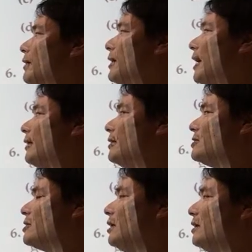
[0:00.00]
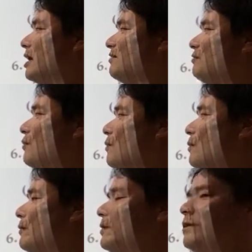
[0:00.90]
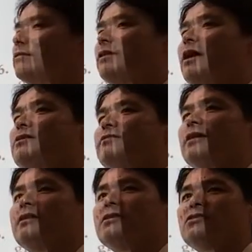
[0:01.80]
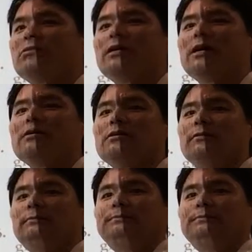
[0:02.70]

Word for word: looking at this, in Chem 4, what would you have classified this one as?